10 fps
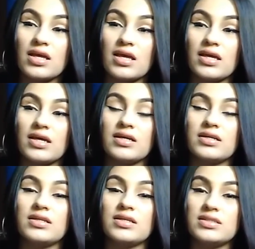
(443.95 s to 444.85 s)

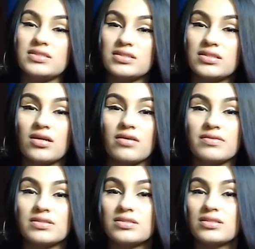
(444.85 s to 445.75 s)
and he seen,
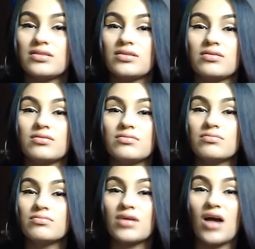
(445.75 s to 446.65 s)
obviously, you know,
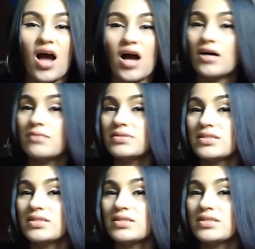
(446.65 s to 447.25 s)
cops.